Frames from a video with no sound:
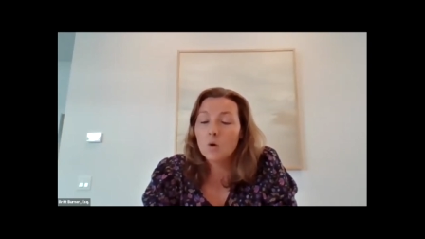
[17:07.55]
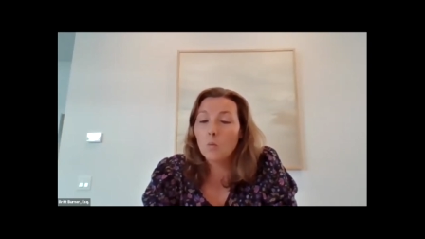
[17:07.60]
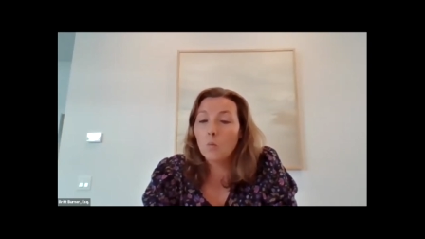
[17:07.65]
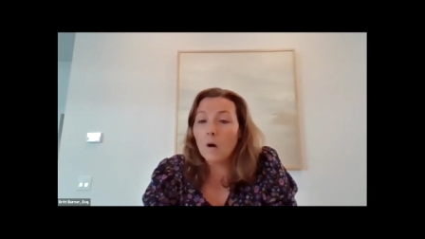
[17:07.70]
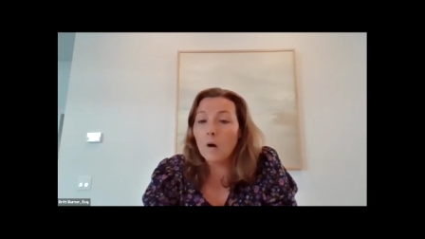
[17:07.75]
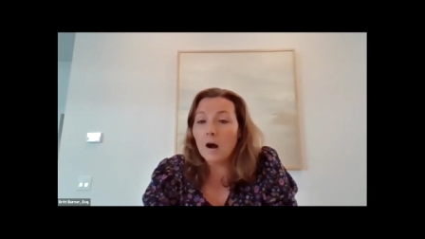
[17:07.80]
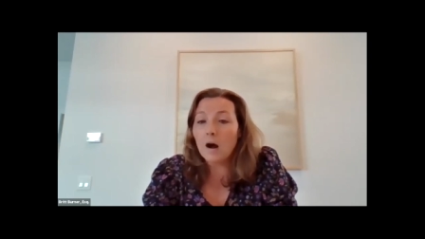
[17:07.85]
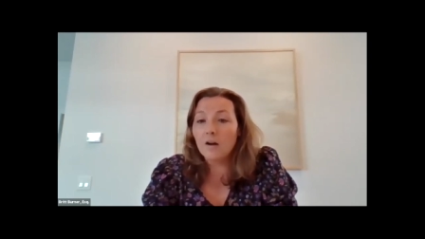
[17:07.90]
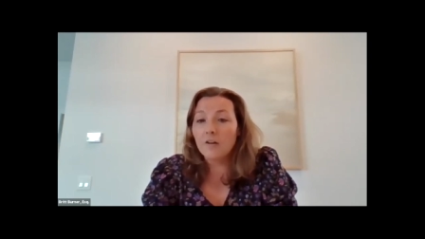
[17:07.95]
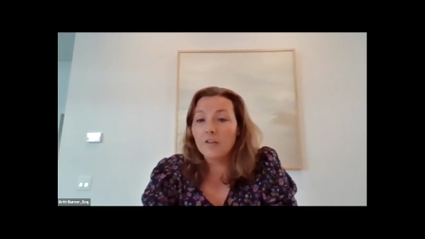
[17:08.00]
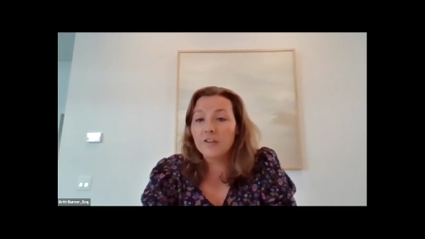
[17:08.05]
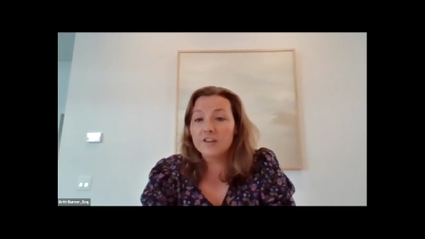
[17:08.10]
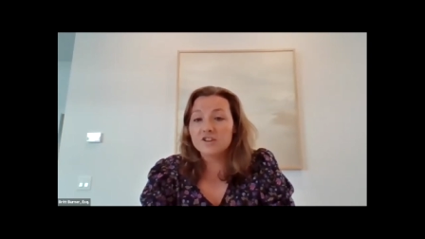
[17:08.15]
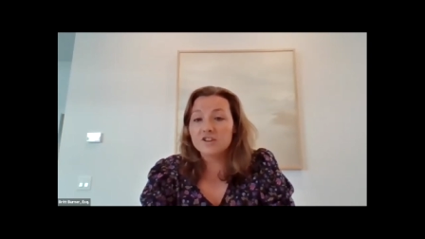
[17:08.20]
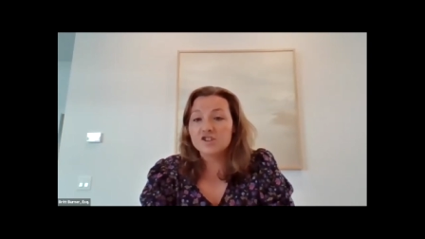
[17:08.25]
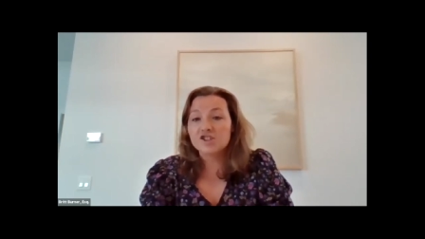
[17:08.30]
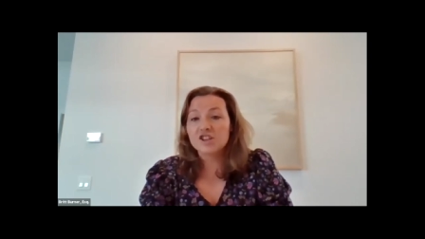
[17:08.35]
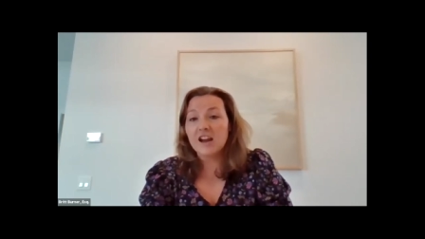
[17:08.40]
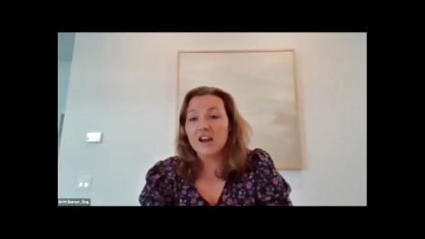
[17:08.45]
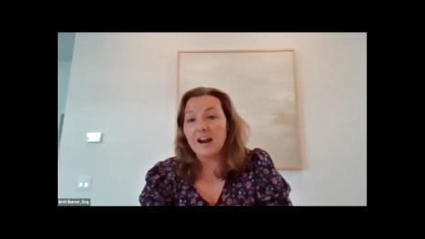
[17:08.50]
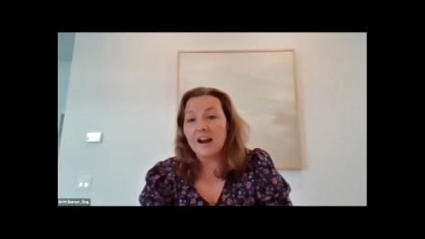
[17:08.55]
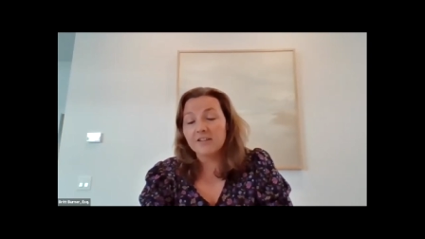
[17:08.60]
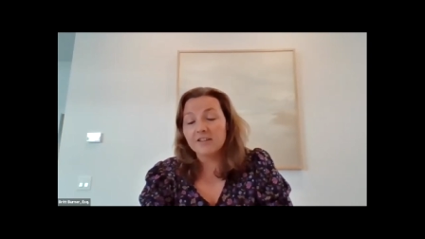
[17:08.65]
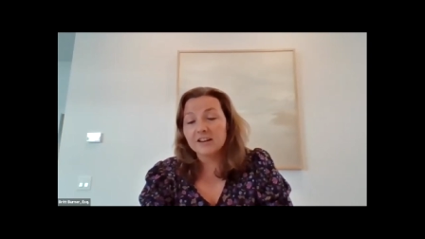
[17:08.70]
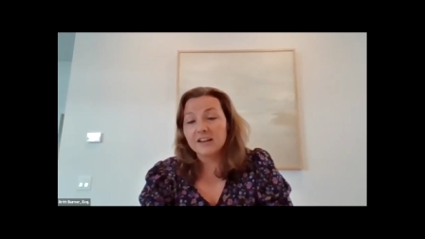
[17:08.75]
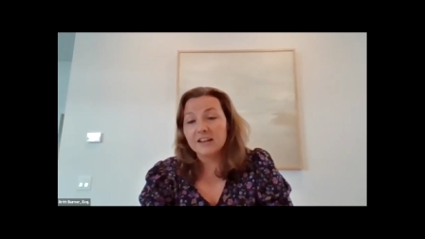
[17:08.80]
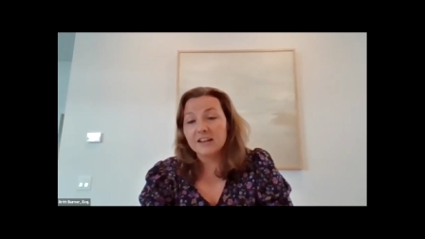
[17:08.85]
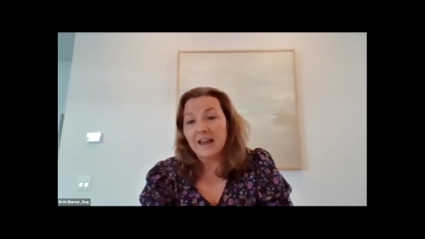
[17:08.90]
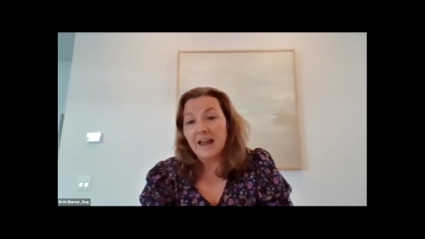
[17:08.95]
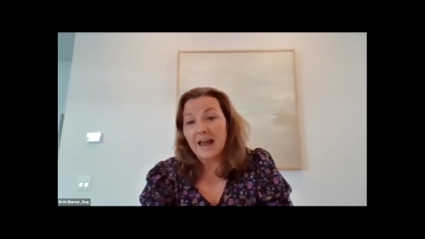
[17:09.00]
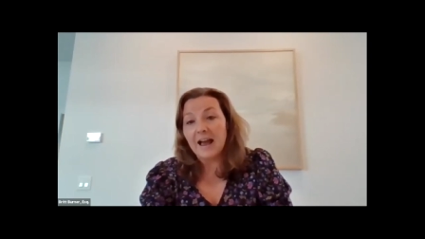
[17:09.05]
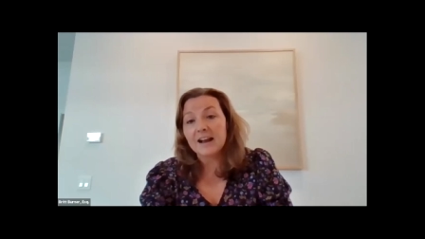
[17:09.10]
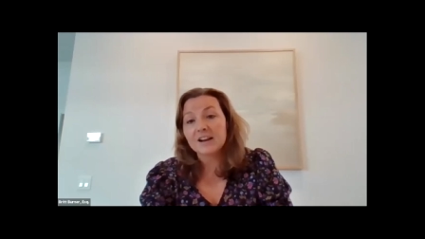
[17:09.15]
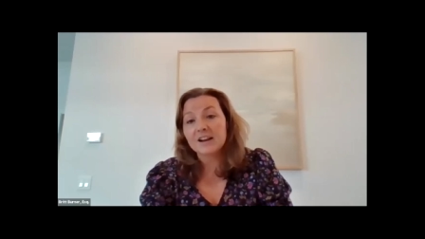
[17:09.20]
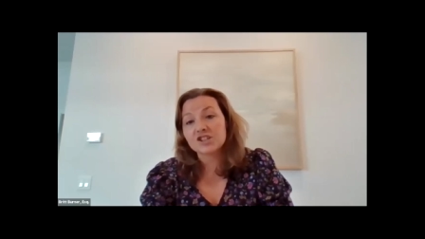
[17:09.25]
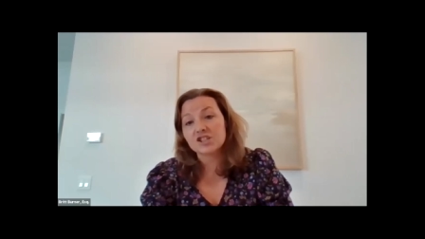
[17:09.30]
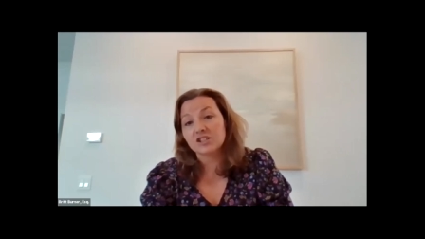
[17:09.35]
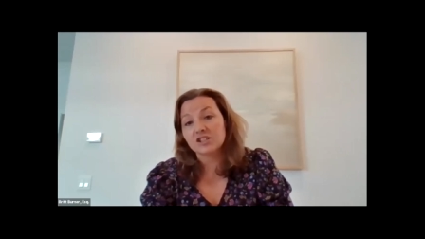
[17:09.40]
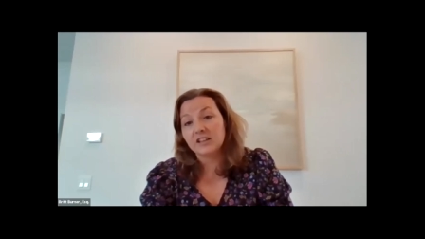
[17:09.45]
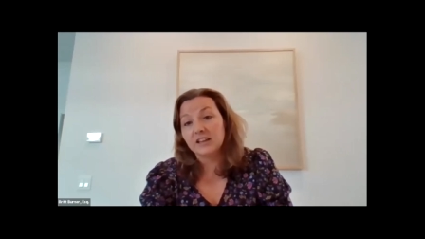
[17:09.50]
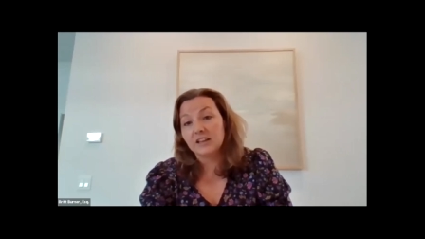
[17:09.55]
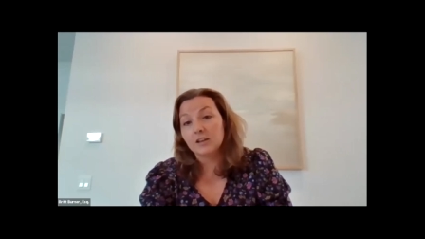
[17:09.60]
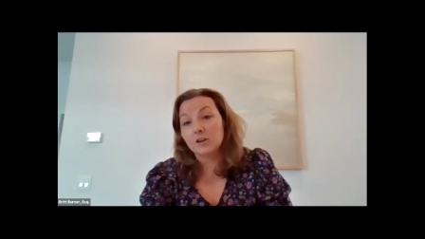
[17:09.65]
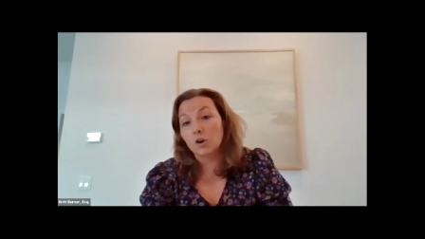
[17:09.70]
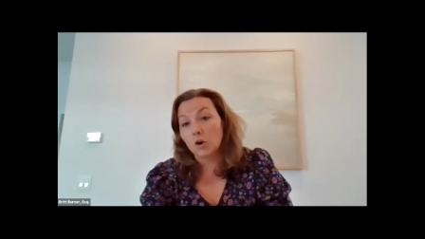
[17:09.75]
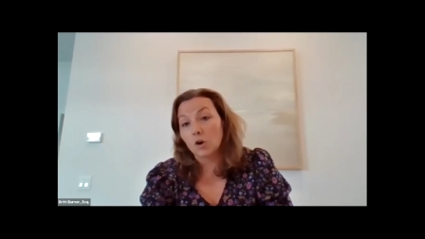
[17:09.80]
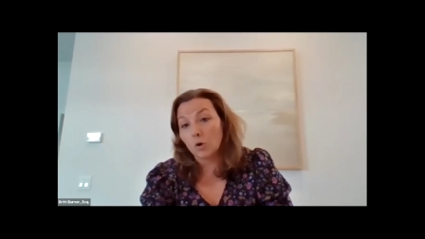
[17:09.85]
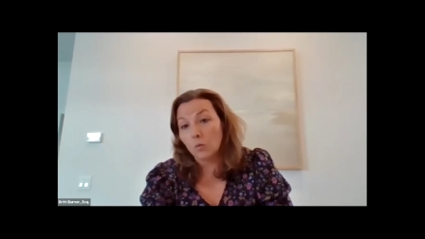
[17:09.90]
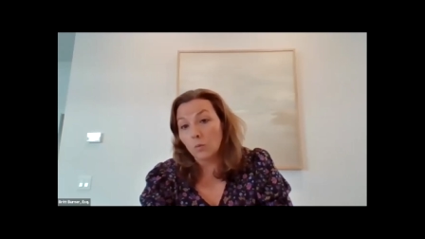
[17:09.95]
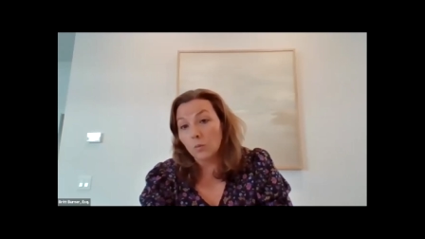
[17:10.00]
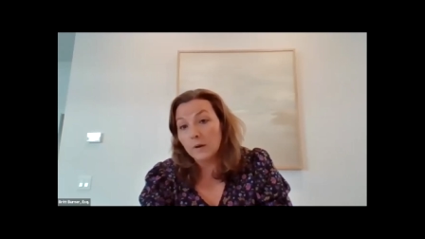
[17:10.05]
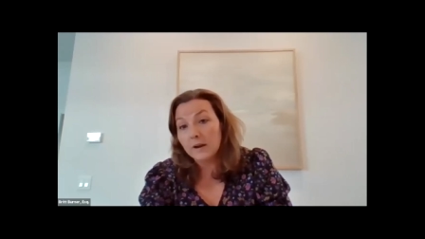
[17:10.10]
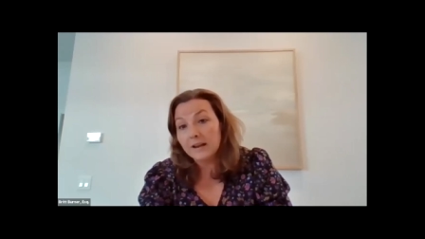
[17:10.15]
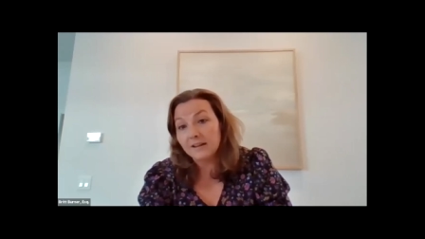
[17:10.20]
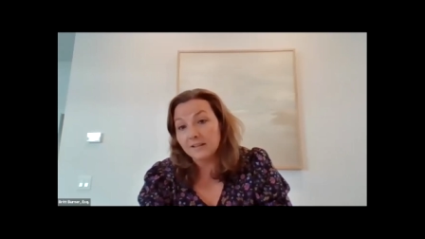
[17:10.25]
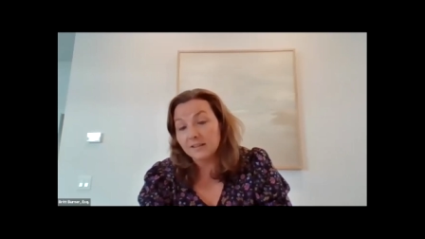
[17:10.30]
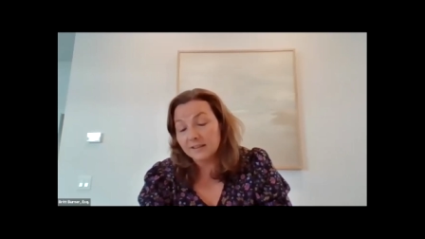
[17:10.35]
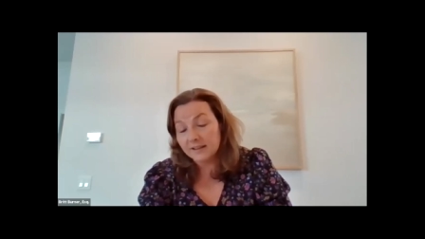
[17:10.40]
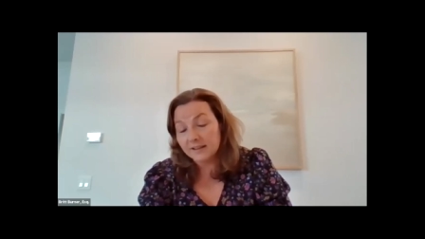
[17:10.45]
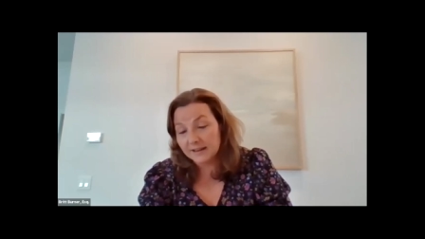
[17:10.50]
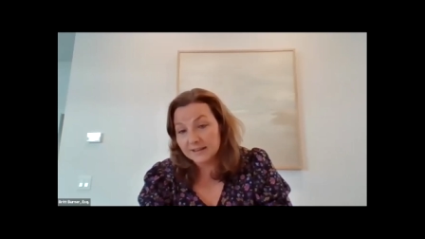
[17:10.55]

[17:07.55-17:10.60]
while the charity actually in her will